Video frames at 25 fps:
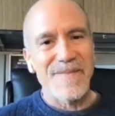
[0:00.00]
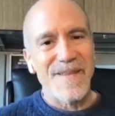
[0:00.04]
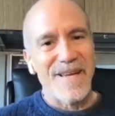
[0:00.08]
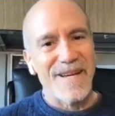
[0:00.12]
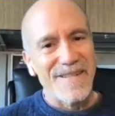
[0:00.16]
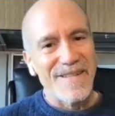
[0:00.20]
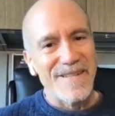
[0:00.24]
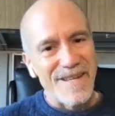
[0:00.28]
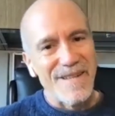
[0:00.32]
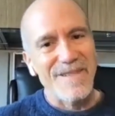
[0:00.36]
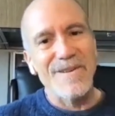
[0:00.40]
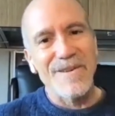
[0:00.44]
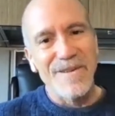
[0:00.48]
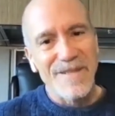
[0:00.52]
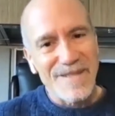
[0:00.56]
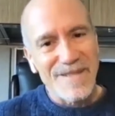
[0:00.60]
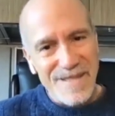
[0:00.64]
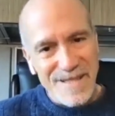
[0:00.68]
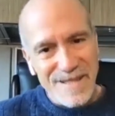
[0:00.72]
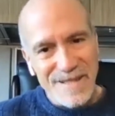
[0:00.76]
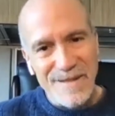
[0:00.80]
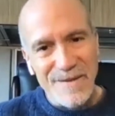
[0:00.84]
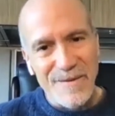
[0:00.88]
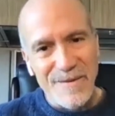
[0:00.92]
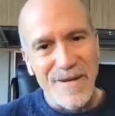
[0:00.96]
another
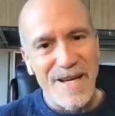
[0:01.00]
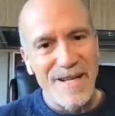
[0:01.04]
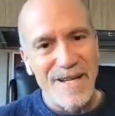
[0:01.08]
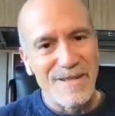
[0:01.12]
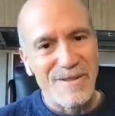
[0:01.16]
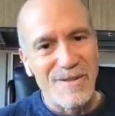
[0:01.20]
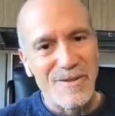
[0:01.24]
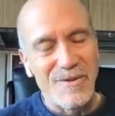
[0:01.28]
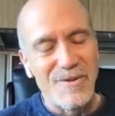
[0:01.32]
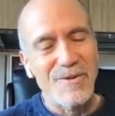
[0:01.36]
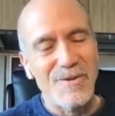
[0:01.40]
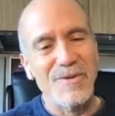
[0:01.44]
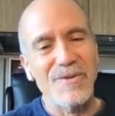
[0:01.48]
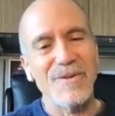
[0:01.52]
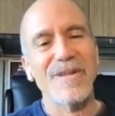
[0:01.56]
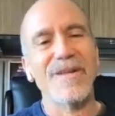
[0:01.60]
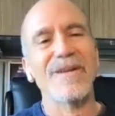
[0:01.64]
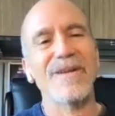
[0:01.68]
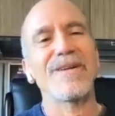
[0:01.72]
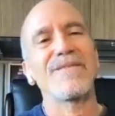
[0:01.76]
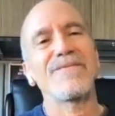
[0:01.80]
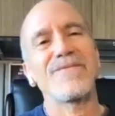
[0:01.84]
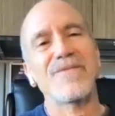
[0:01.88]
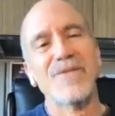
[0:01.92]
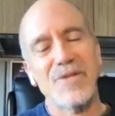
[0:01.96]
Latino actor who
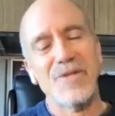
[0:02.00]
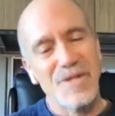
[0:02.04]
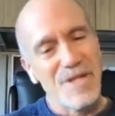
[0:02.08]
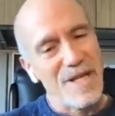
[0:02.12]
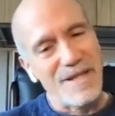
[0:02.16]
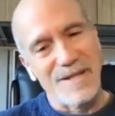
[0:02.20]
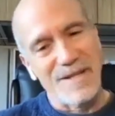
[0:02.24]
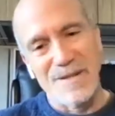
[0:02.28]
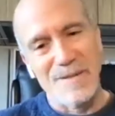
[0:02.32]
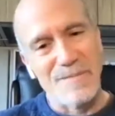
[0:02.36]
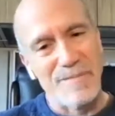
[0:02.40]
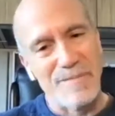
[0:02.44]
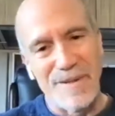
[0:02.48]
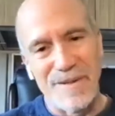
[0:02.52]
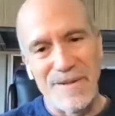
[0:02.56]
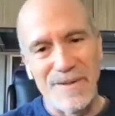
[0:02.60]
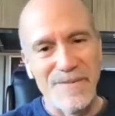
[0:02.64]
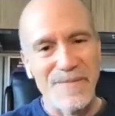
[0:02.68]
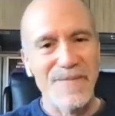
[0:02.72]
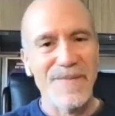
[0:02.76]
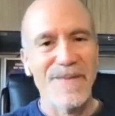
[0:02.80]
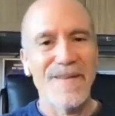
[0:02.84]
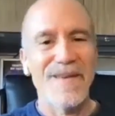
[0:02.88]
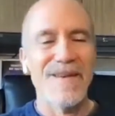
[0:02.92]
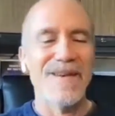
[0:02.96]
loves Shakespeare,
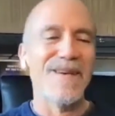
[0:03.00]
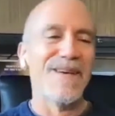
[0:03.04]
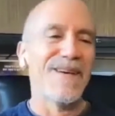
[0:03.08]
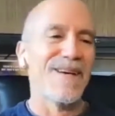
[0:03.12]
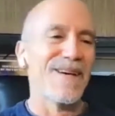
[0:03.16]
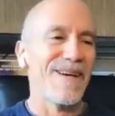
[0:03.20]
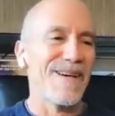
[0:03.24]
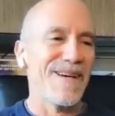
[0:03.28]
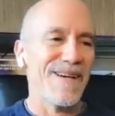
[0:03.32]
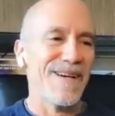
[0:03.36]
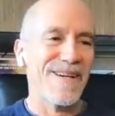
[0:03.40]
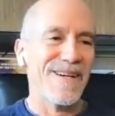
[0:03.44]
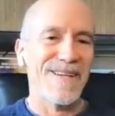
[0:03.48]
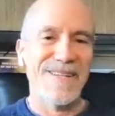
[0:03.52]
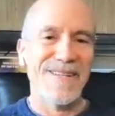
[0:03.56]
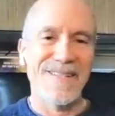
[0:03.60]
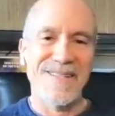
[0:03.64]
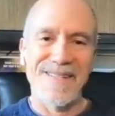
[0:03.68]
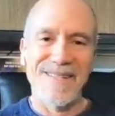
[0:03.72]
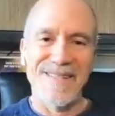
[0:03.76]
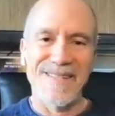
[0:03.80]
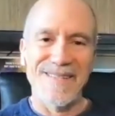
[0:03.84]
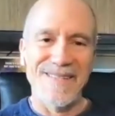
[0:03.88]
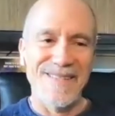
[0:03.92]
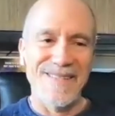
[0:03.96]

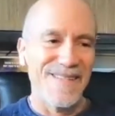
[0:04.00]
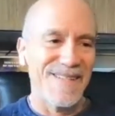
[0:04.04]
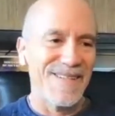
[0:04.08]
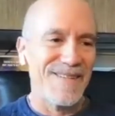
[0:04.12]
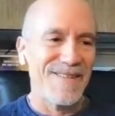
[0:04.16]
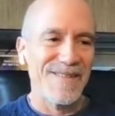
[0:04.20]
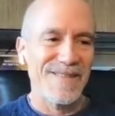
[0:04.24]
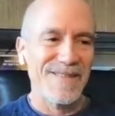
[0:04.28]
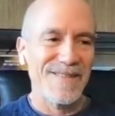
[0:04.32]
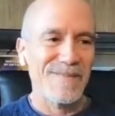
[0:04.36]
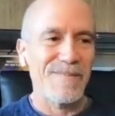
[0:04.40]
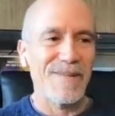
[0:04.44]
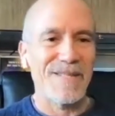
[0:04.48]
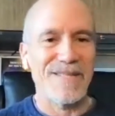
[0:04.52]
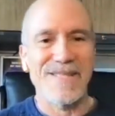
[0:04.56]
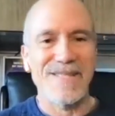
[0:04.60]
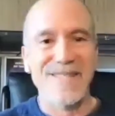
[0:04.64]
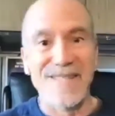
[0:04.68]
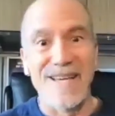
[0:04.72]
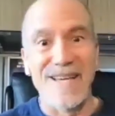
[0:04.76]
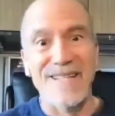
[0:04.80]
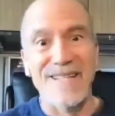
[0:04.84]
you know, as much as